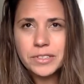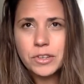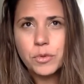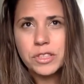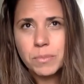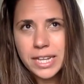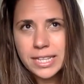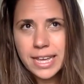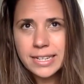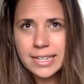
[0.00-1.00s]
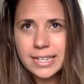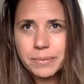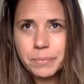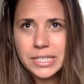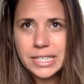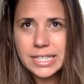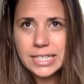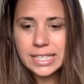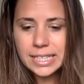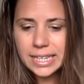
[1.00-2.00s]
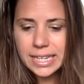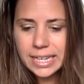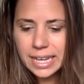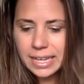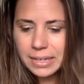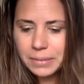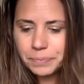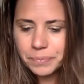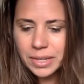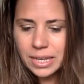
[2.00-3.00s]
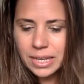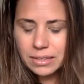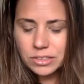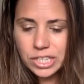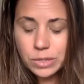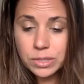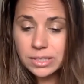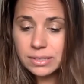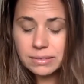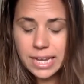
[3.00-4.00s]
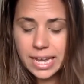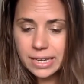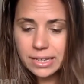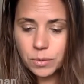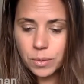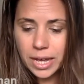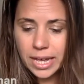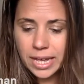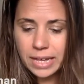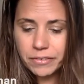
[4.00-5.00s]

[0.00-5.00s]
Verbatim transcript: so, with my nana particularly, um, she was taken away